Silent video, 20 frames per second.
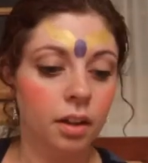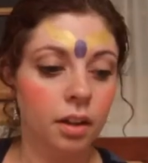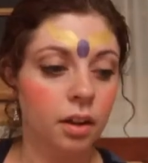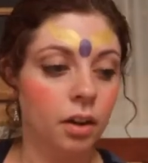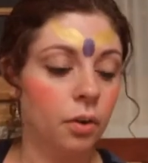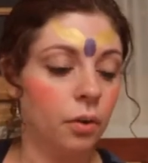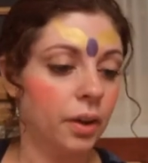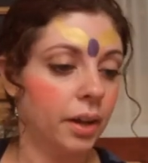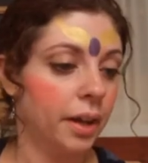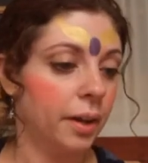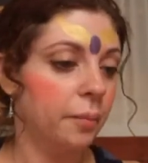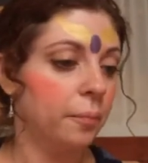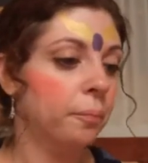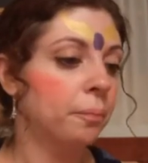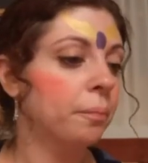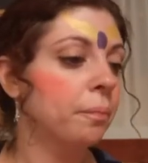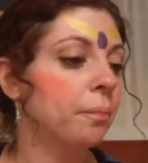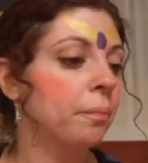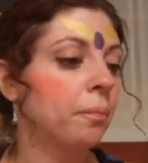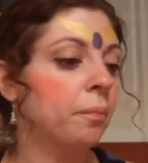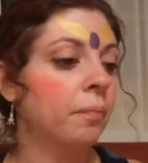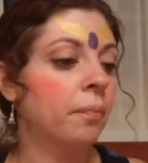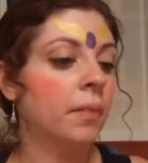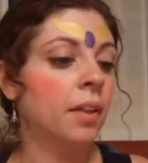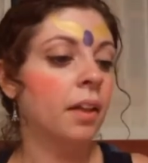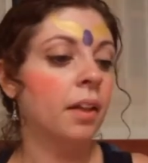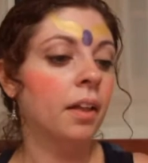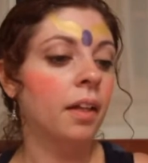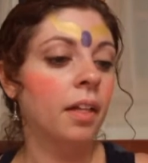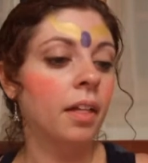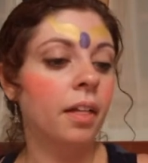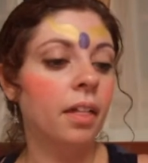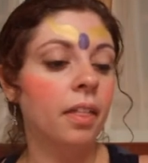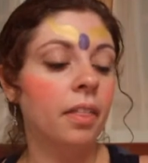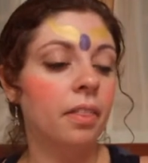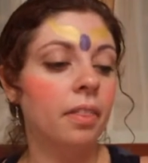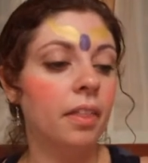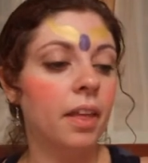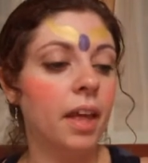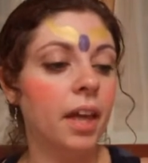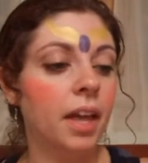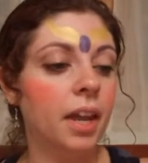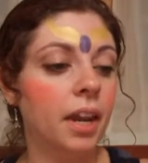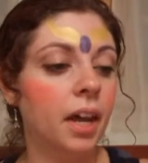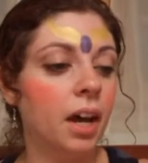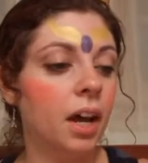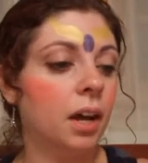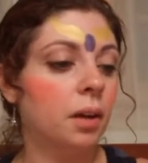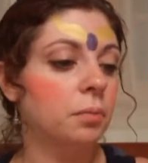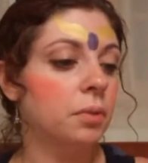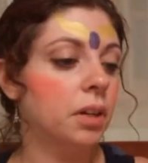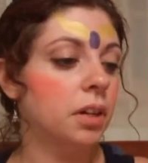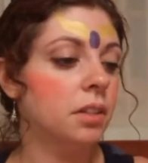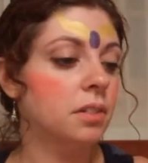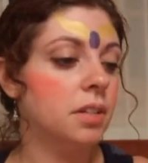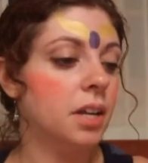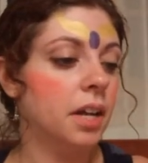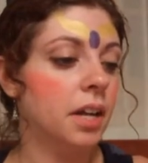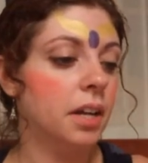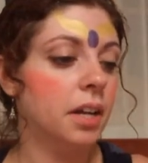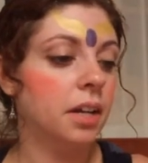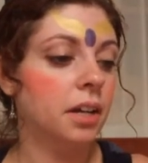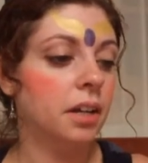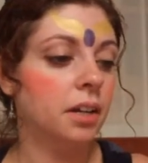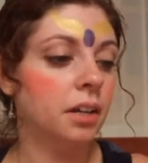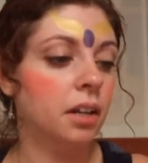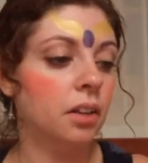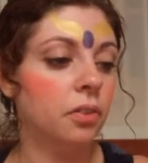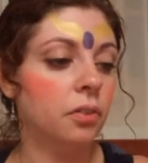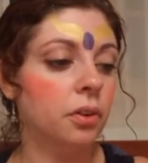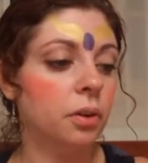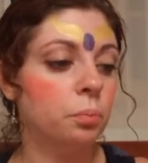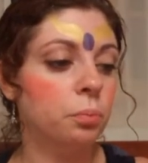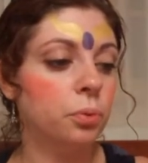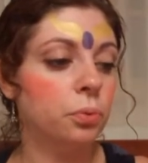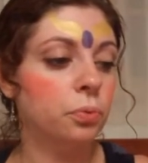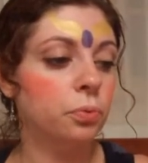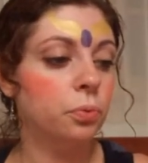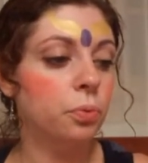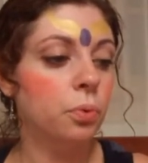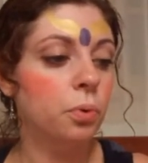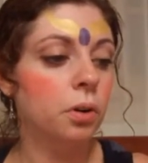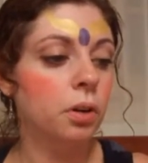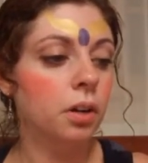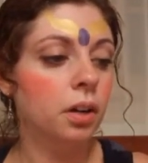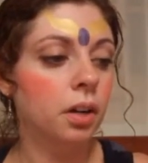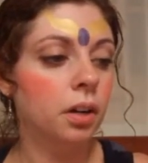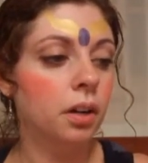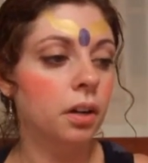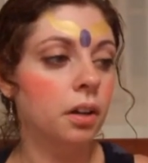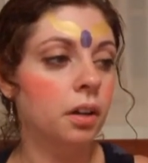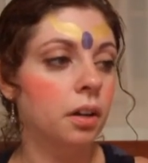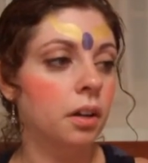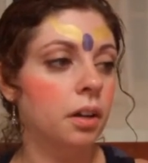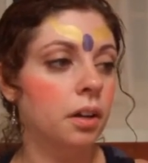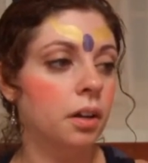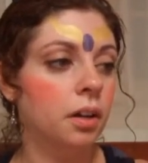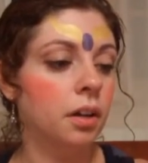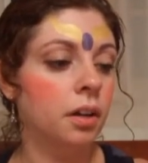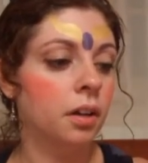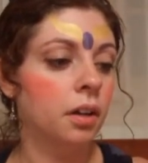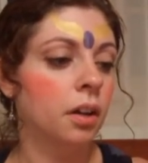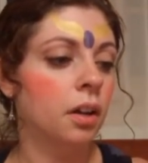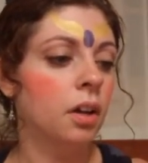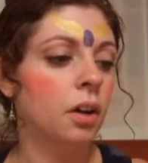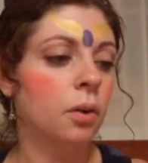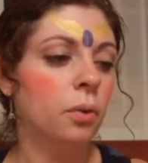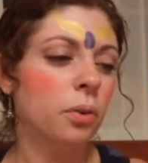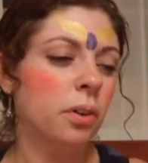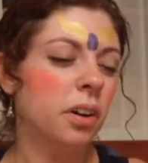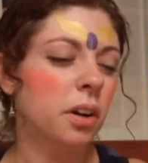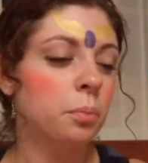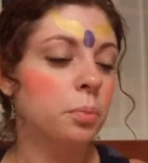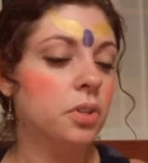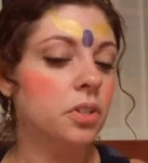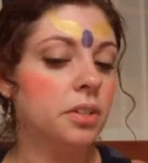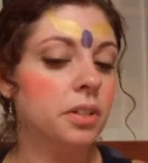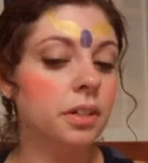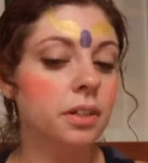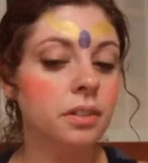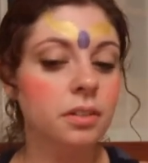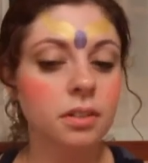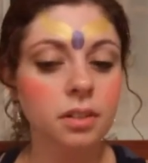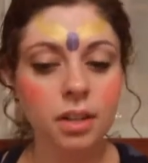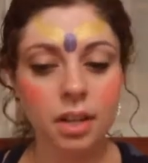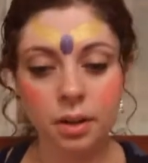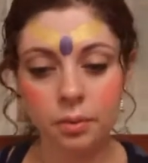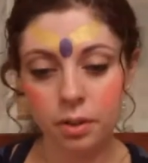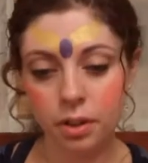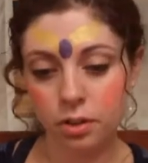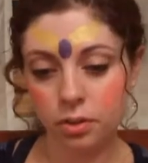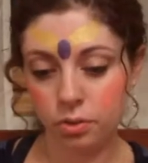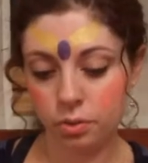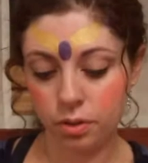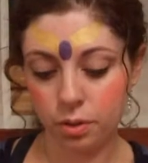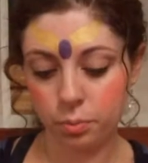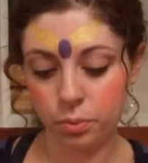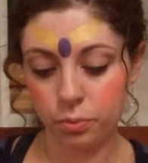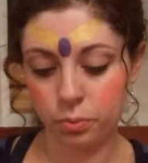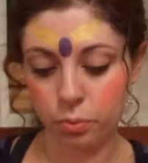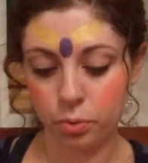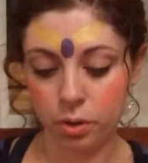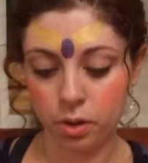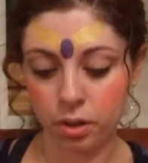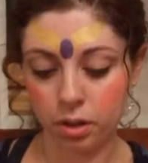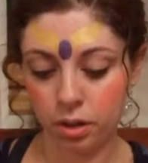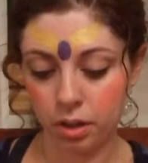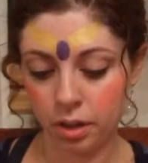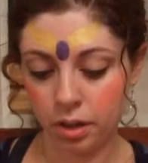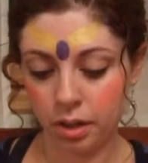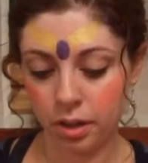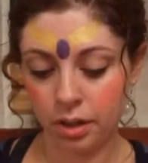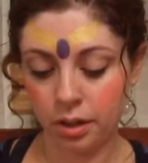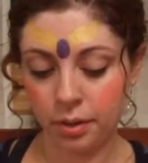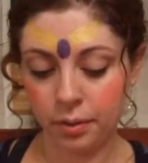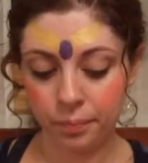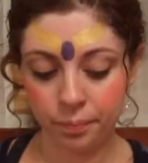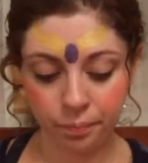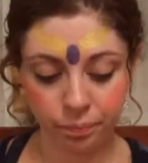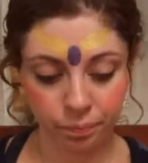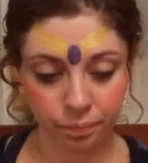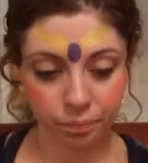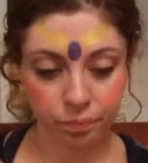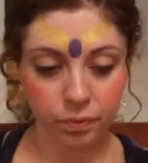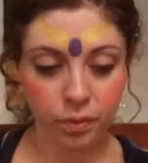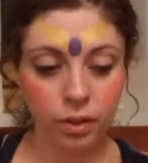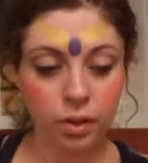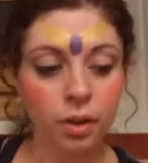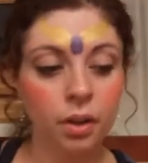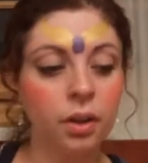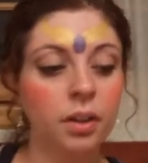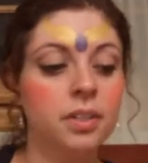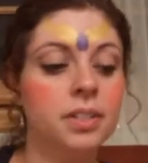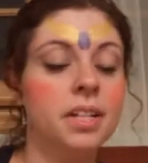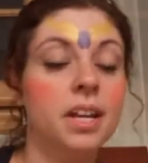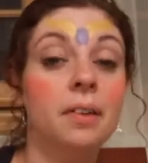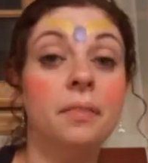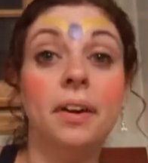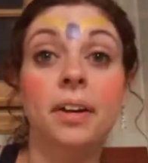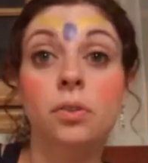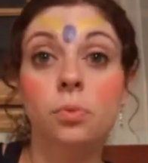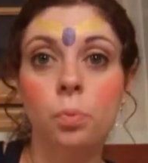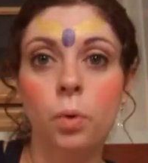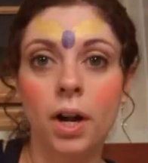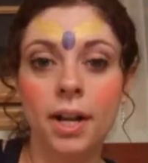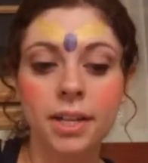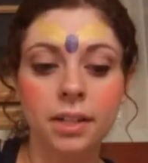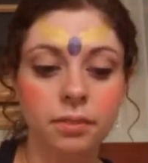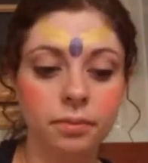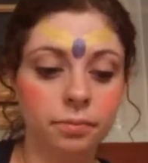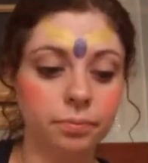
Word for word: Okay. Then I'm going to take another number four or number six. Today I'm going to do a number four. DFX white.